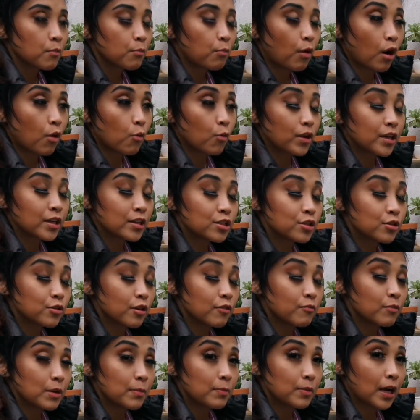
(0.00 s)
part one and two
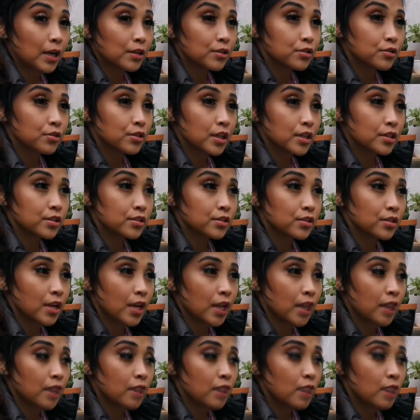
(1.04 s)
of my plant tour yesterday.